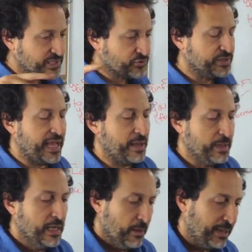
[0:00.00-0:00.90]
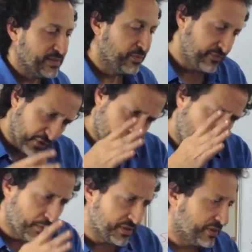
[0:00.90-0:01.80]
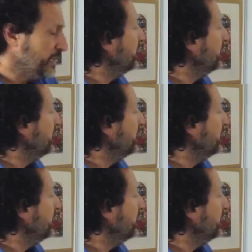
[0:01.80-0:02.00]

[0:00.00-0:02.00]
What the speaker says: extra name, but for the moment,